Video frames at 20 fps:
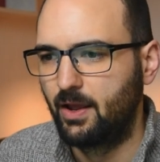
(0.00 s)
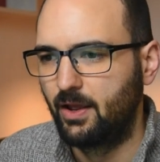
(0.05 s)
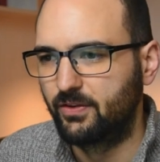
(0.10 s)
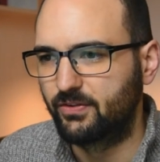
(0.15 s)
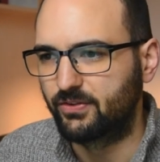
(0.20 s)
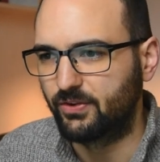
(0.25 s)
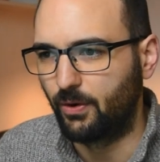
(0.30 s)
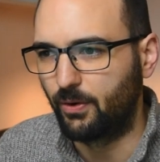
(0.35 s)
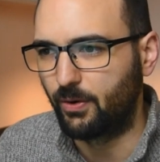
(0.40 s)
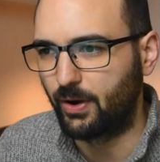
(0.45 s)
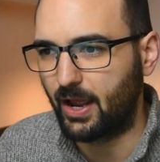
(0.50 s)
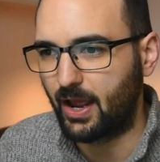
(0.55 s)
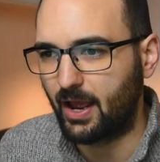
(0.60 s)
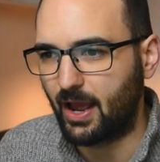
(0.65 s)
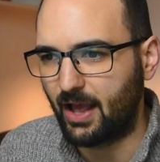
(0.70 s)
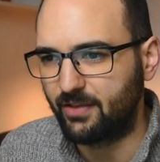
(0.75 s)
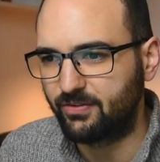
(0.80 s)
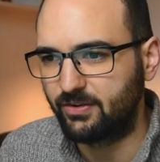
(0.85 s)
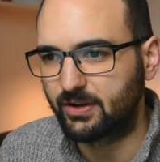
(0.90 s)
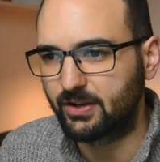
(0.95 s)
So
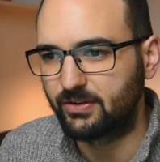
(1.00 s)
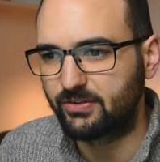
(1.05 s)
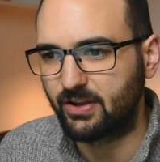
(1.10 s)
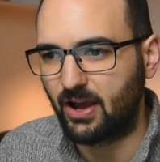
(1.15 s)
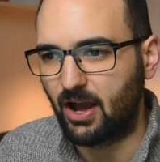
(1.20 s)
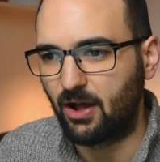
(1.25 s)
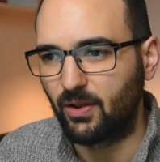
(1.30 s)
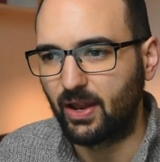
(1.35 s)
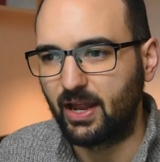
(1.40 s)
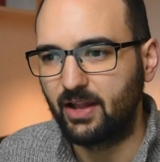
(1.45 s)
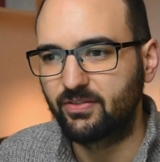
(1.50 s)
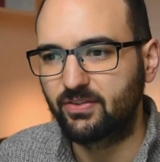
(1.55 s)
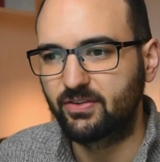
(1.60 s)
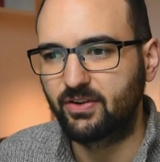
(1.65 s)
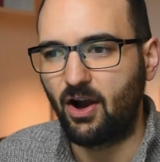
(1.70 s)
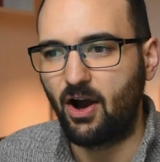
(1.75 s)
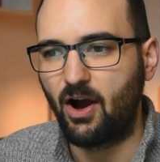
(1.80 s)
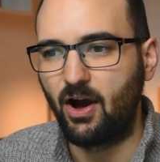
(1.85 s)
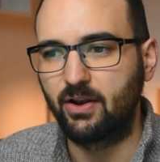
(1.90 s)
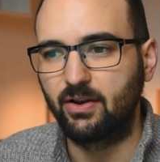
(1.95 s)
as you can tell, it's
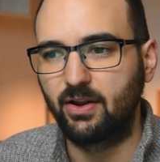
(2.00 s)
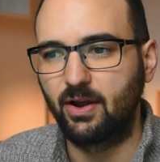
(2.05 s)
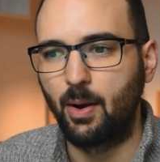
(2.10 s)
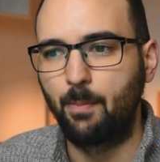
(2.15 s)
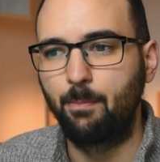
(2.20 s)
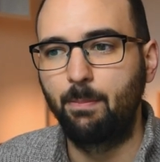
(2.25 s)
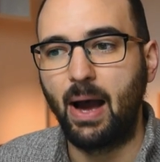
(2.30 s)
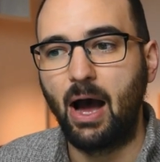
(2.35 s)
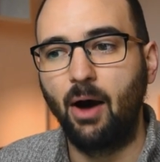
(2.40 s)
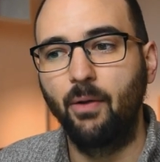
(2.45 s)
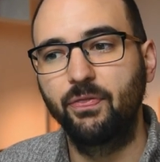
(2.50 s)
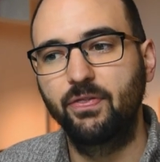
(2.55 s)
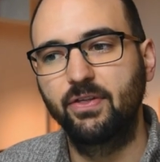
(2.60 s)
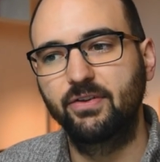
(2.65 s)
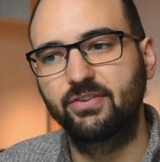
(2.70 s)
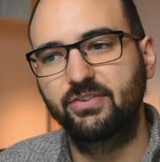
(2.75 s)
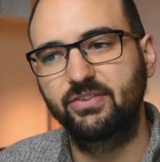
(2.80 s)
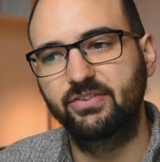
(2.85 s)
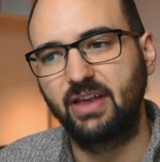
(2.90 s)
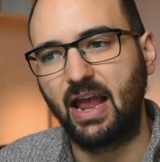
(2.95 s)
got about
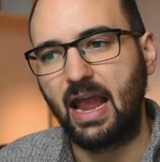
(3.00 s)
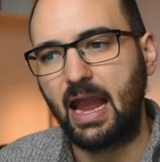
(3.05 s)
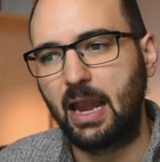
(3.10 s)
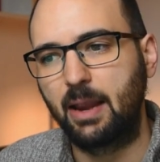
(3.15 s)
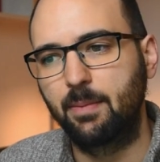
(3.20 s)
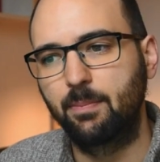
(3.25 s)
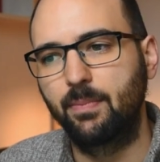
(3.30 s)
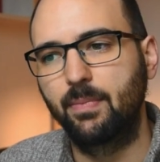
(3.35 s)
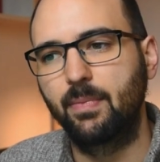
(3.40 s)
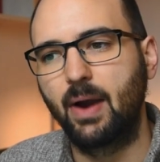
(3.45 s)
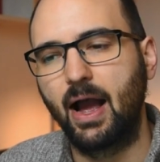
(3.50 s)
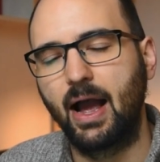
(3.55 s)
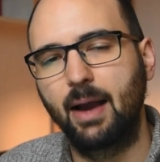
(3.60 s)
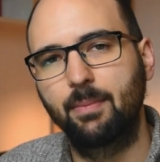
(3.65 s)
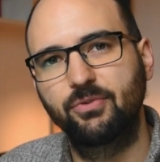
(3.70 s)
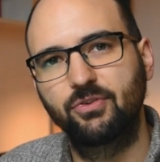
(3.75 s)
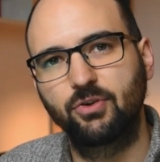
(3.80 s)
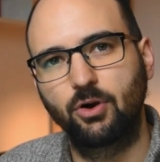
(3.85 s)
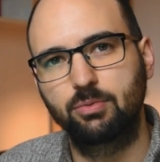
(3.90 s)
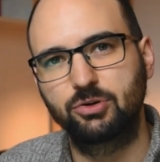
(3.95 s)
the same
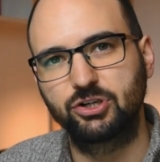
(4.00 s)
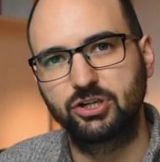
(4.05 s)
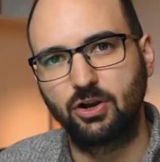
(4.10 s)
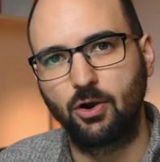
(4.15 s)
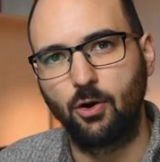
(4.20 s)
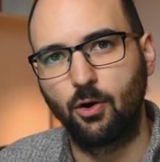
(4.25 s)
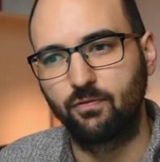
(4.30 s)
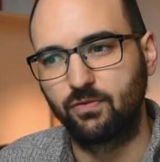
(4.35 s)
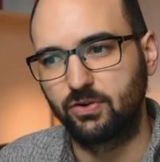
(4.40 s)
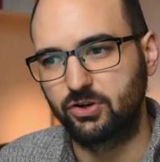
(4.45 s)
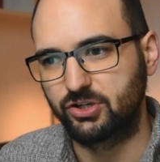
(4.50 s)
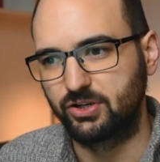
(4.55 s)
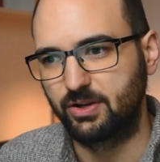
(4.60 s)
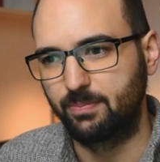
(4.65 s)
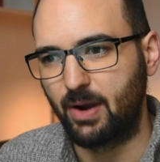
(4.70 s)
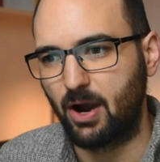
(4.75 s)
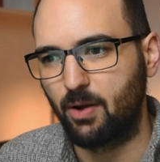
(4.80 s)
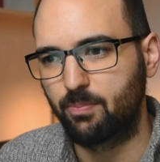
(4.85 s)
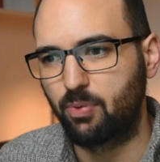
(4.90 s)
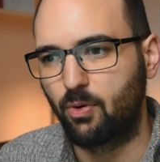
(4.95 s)
absorption coefficient,
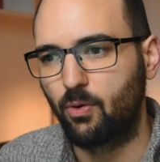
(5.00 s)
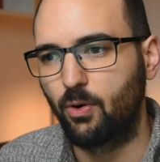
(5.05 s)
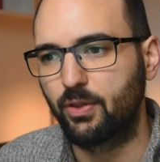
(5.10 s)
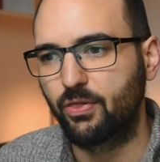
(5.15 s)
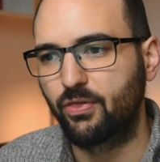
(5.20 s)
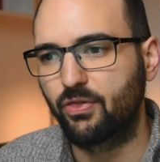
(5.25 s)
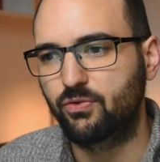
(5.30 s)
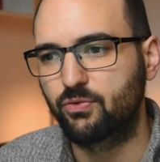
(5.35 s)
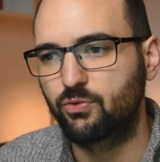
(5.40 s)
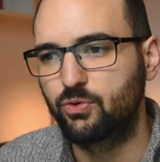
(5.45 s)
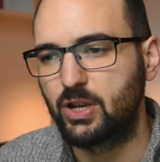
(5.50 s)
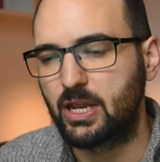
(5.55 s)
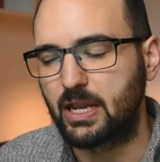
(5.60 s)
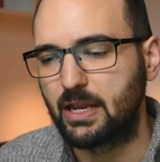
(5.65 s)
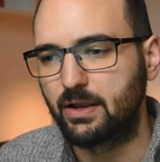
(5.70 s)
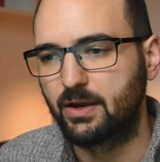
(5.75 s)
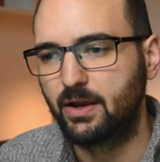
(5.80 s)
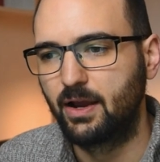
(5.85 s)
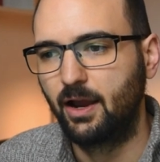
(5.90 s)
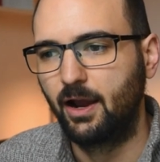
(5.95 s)
about zero point
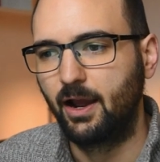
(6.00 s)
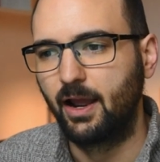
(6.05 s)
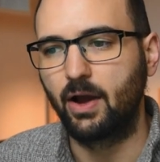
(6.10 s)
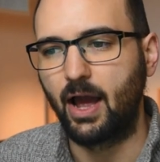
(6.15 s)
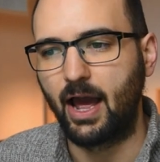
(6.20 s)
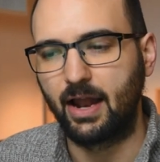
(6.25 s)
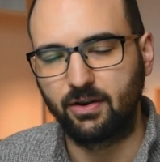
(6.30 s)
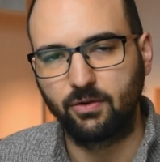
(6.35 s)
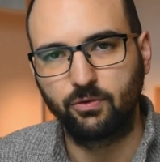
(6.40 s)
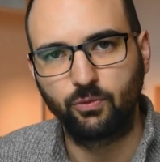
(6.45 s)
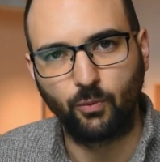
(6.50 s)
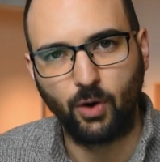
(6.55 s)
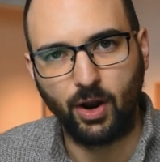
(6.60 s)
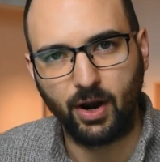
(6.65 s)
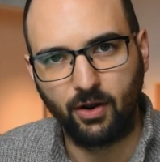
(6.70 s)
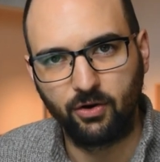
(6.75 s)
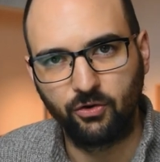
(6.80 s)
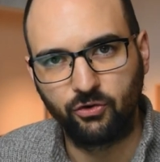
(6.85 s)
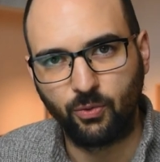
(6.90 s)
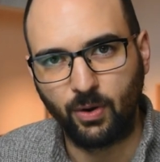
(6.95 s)
three at one
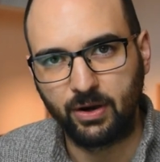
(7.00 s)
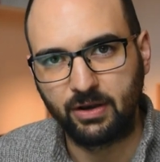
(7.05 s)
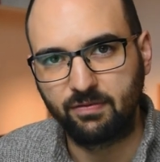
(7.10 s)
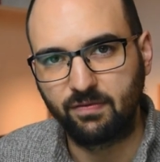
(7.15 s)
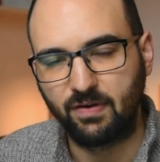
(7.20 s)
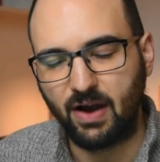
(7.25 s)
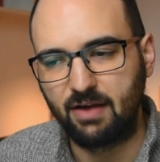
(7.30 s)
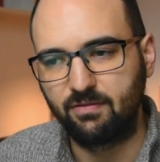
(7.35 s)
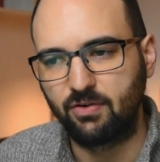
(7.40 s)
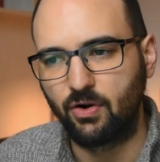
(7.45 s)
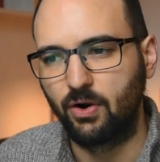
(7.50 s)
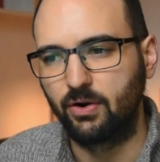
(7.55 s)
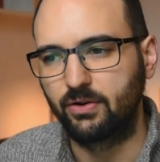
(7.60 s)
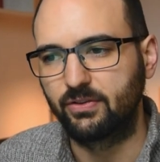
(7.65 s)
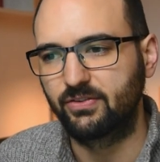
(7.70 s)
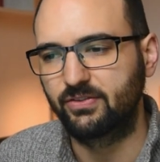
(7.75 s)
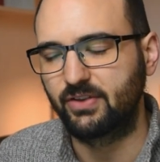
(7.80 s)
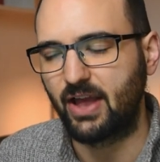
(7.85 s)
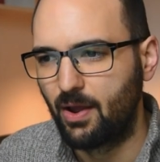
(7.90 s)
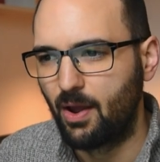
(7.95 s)
hundred twenty-five
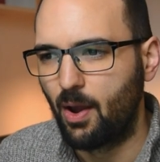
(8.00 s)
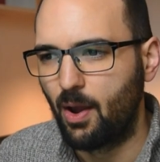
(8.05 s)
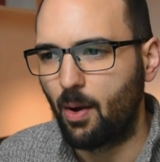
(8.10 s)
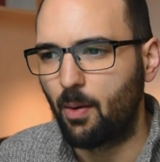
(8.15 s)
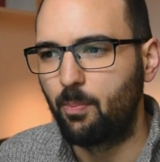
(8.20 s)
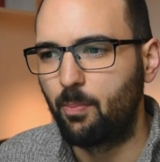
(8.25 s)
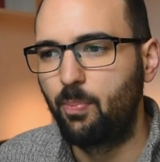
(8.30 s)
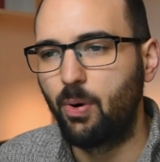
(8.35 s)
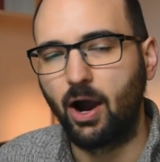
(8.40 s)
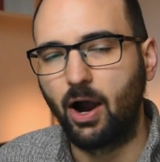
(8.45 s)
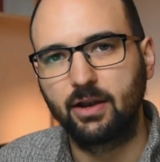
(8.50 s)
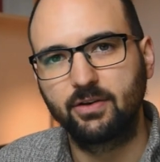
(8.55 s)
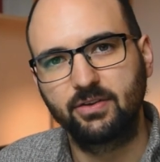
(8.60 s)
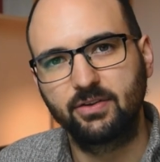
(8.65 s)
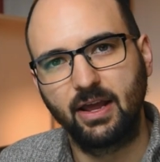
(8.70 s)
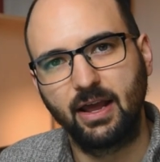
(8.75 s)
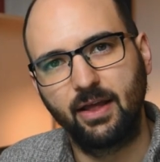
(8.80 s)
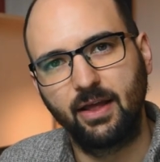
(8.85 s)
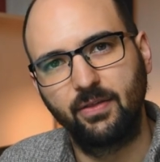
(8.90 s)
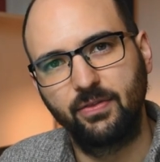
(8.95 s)
hertz, but
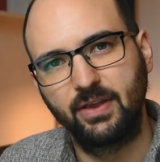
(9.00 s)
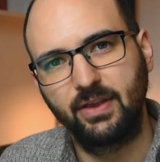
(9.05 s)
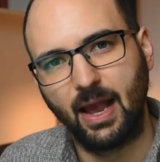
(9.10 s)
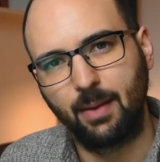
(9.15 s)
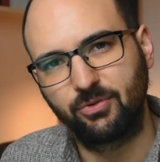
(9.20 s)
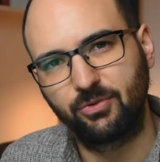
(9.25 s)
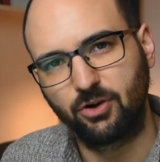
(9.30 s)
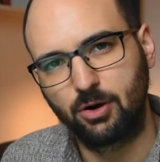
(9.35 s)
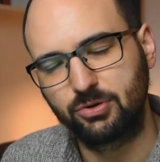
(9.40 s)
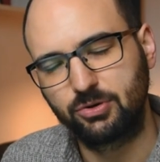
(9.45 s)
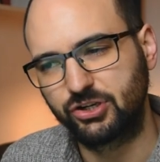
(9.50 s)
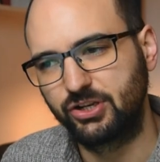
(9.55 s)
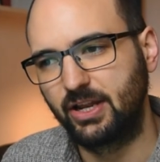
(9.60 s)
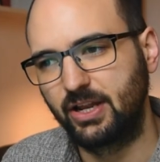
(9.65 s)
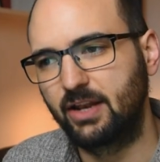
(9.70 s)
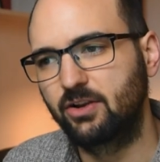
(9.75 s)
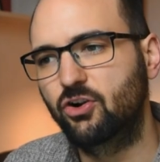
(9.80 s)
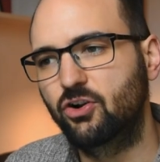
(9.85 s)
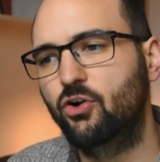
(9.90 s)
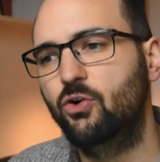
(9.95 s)
the absorption
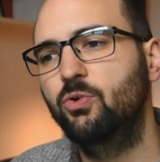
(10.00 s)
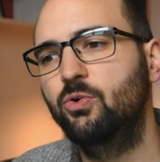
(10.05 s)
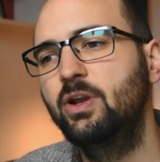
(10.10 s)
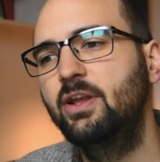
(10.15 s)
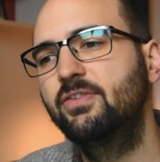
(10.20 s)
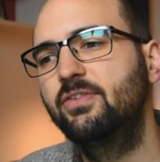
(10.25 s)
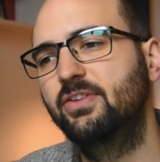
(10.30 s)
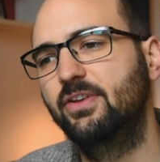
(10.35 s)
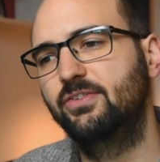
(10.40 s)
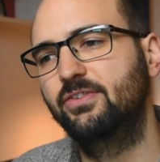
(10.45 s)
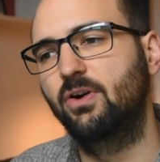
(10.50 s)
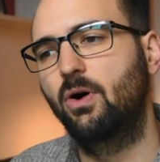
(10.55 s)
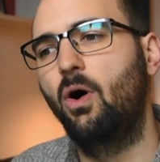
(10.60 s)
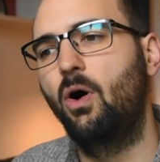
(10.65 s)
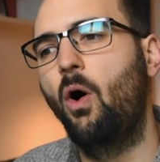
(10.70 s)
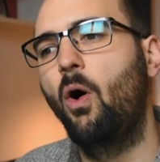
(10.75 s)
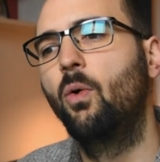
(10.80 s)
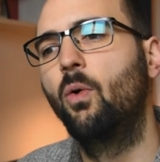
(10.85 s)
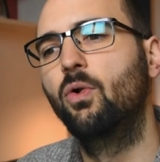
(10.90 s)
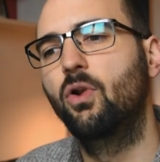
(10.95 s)
increases a
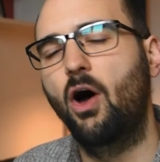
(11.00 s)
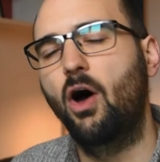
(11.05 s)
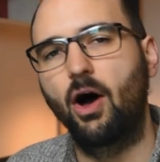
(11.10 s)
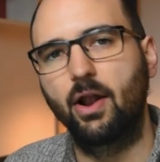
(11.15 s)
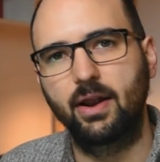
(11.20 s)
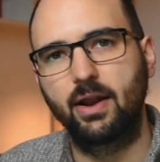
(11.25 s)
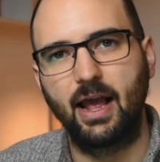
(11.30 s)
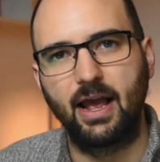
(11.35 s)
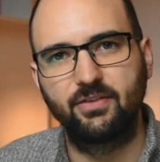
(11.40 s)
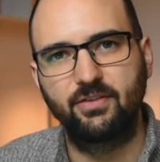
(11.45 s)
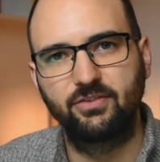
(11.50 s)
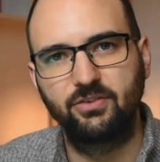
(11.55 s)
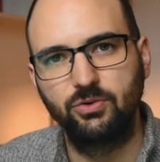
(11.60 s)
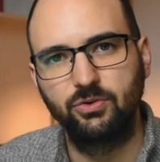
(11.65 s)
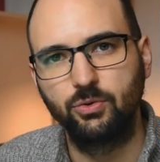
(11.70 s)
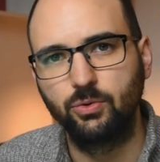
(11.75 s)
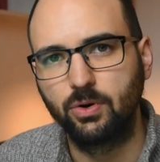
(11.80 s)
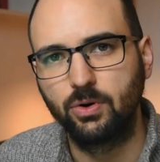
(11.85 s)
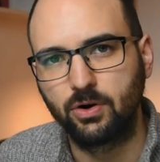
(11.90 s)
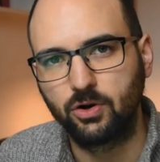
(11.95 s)
whole lot as
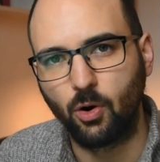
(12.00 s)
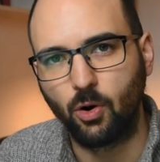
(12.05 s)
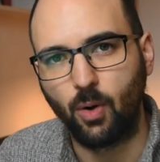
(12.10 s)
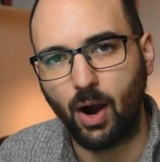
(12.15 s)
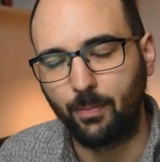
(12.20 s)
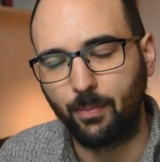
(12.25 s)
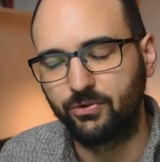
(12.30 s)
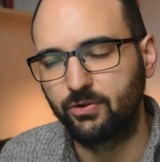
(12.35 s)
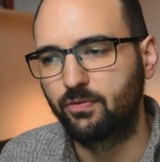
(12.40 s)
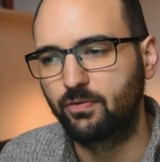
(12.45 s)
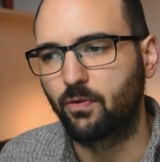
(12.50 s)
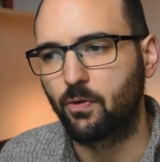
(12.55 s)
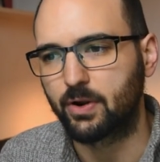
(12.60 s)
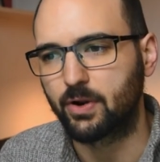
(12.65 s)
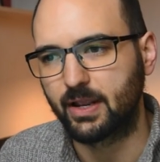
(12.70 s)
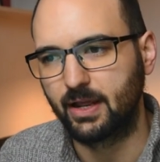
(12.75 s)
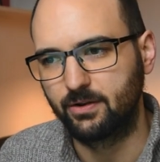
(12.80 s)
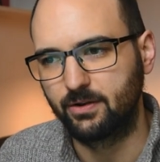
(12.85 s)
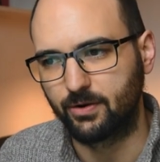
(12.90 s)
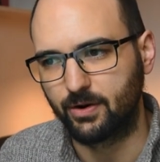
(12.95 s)
you go up to four
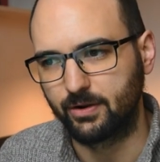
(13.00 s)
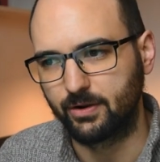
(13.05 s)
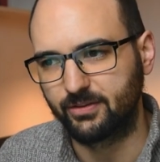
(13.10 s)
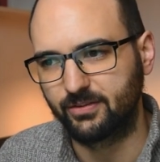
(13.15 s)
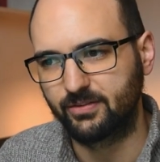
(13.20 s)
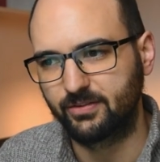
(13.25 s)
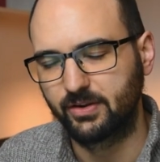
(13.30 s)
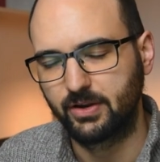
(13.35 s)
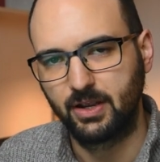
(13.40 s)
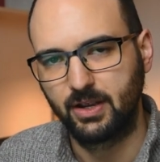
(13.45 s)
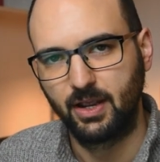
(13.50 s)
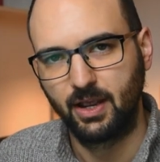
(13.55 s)
kilohertz.